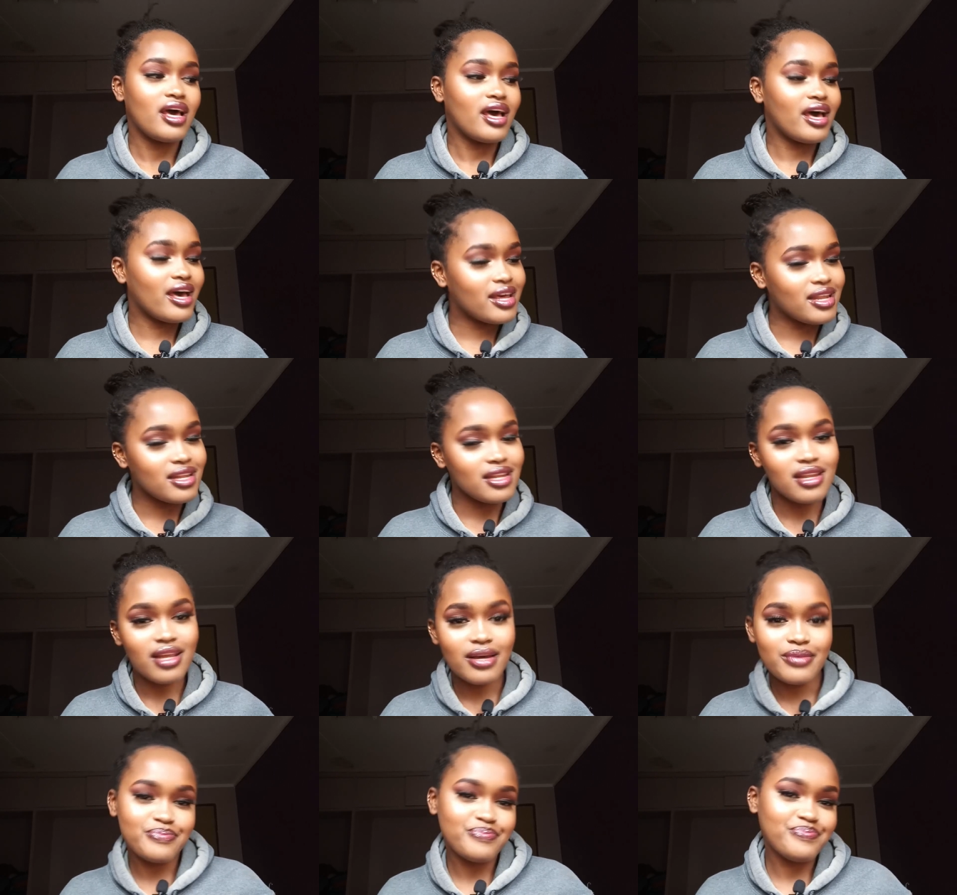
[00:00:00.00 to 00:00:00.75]

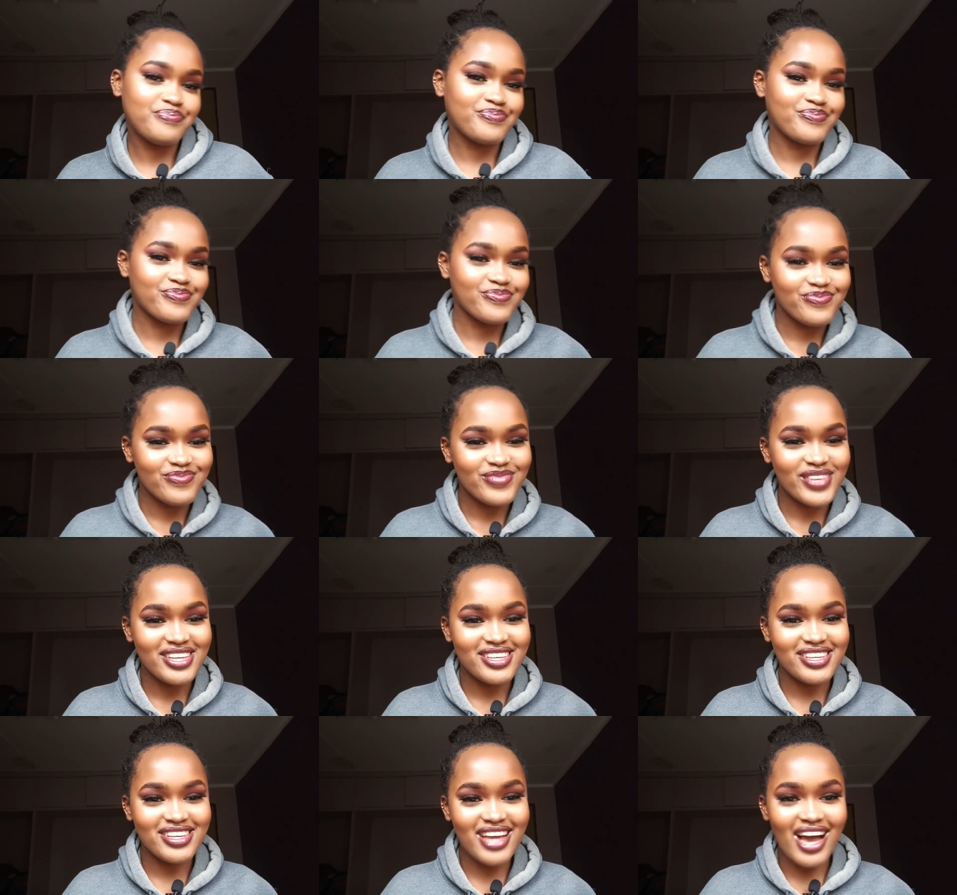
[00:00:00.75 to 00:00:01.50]
And
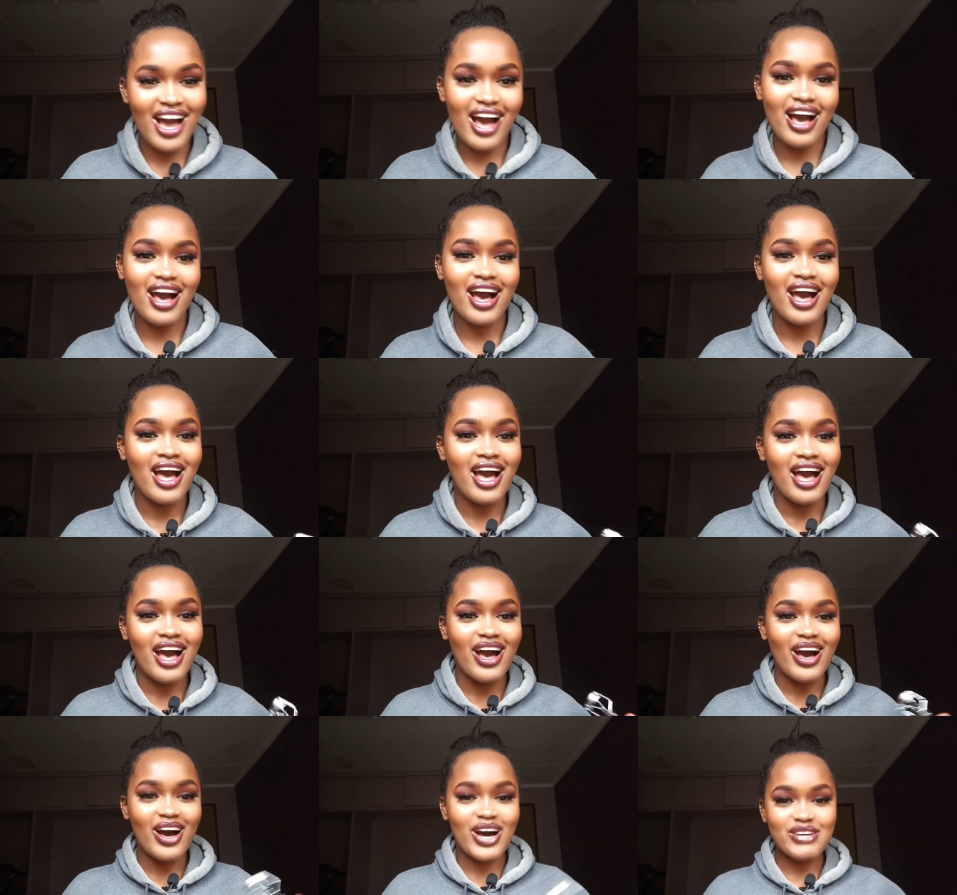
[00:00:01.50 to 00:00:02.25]
yeah,
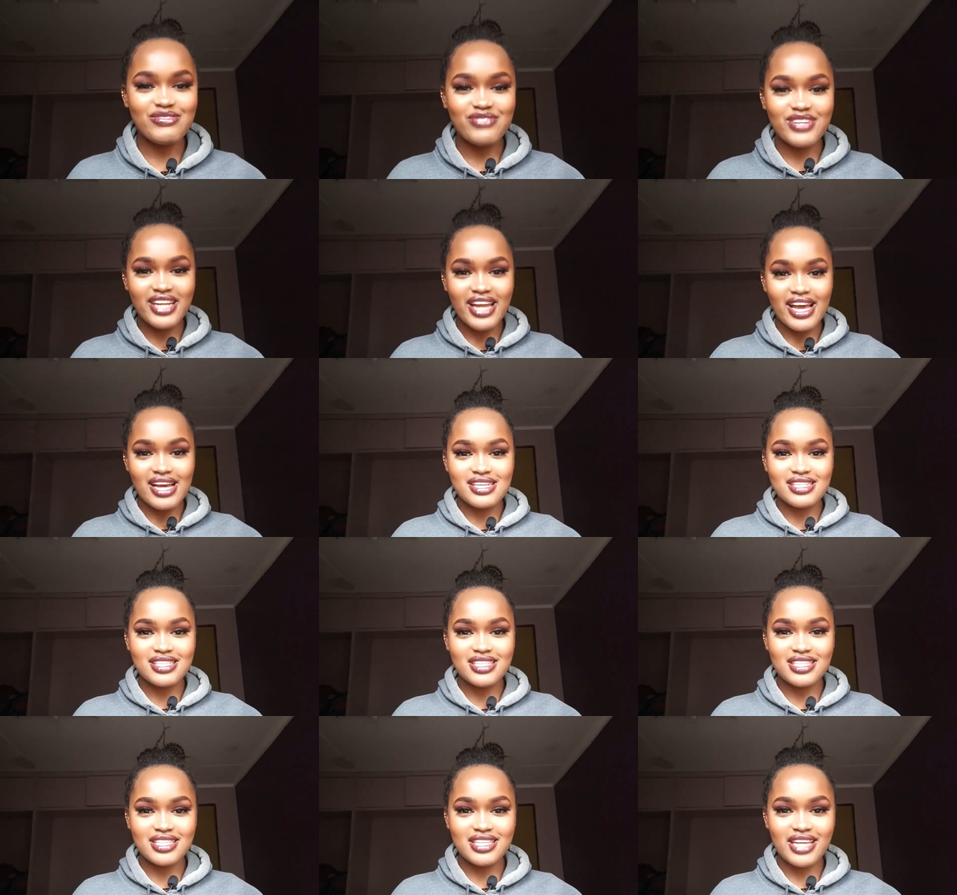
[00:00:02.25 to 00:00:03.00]
have a
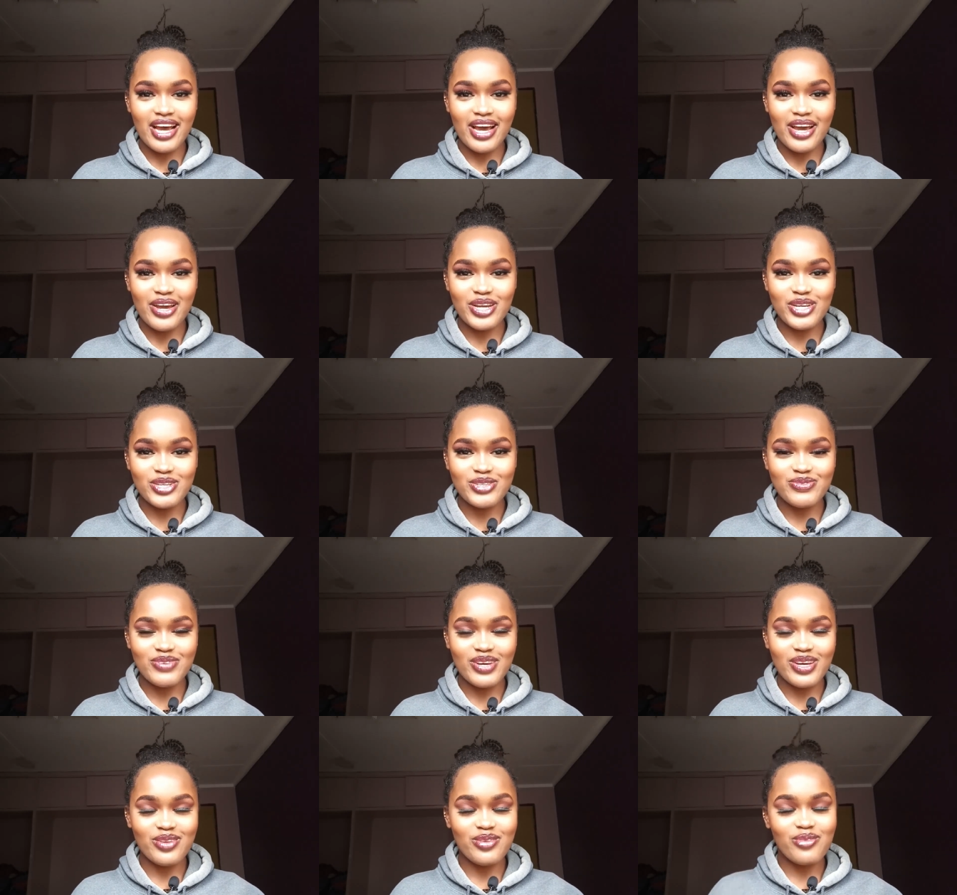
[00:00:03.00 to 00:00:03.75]
nice
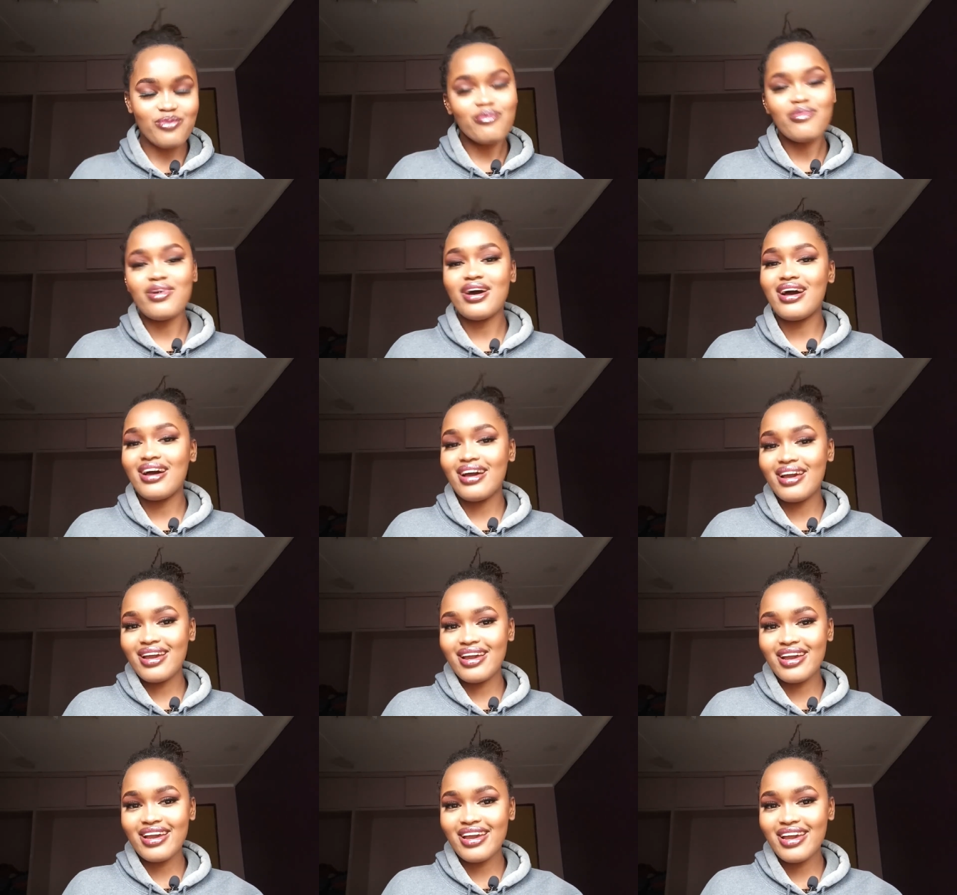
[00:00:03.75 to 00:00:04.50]
time and
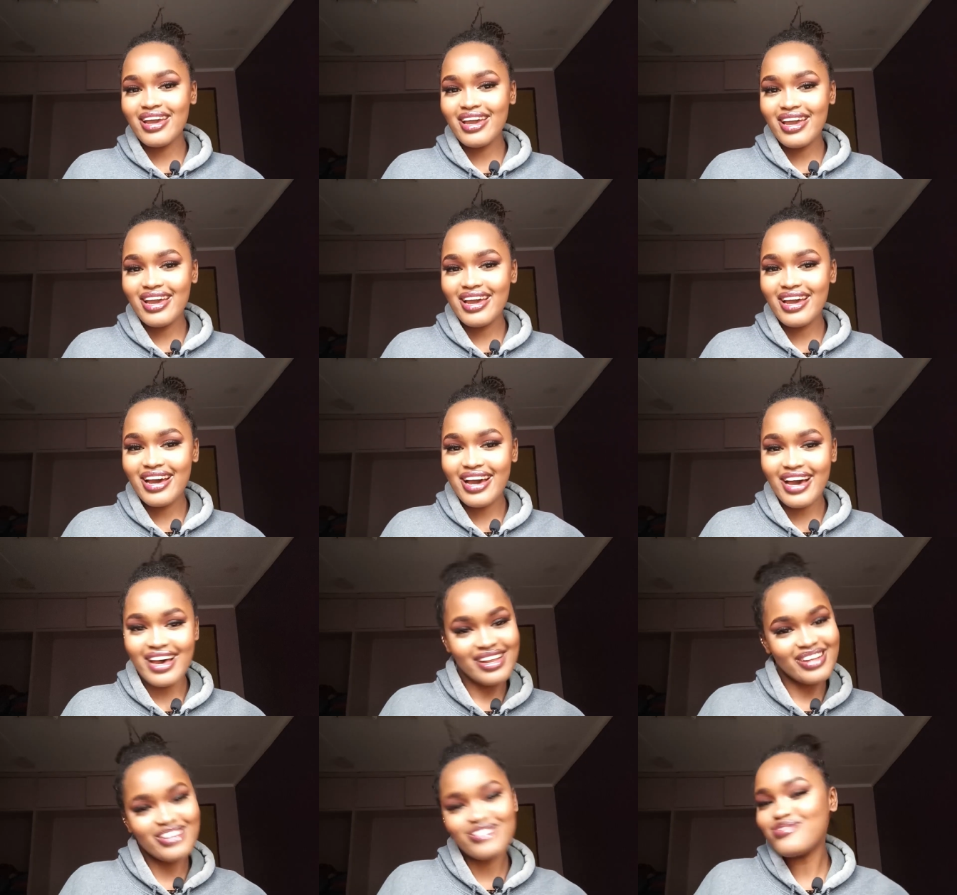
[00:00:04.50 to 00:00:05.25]
bye.
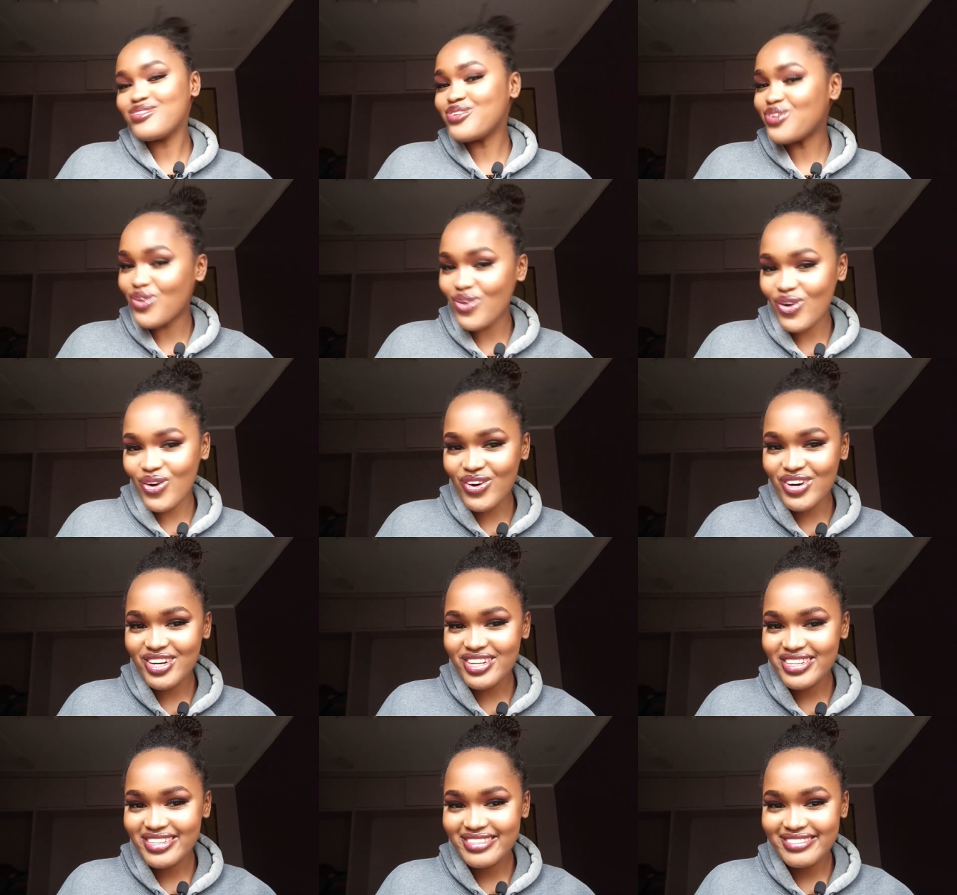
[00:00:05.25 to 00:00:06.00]
I love you
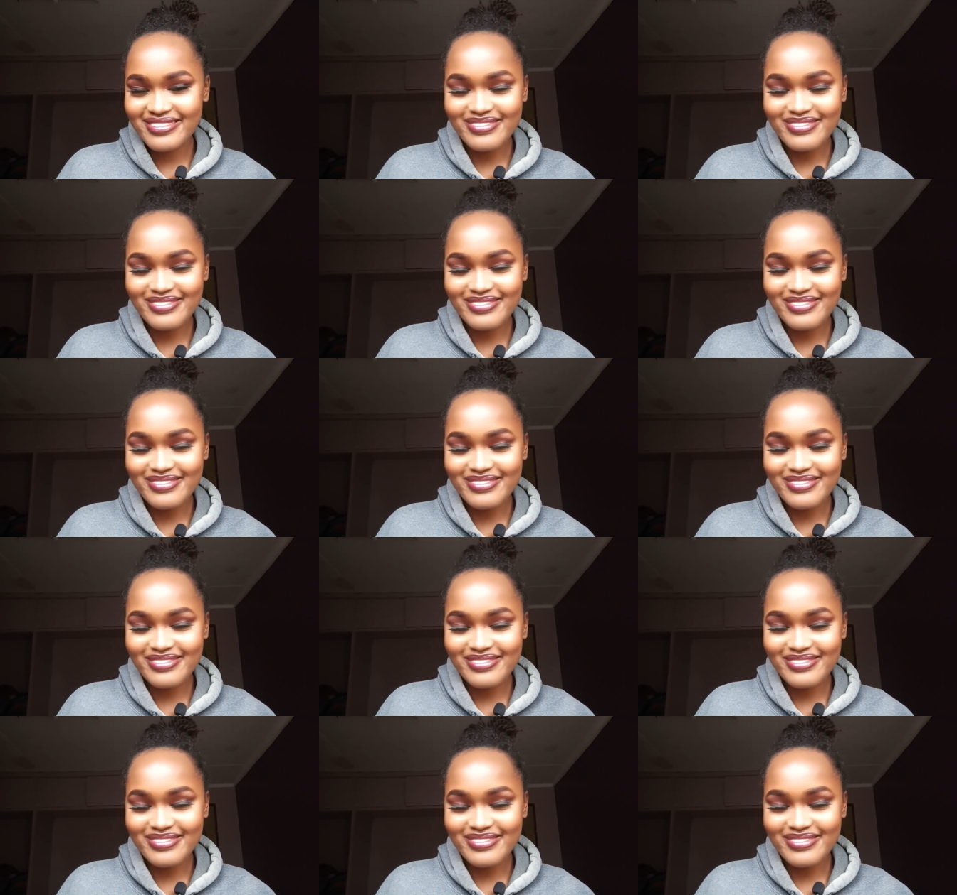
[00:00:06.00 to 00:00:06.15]
all.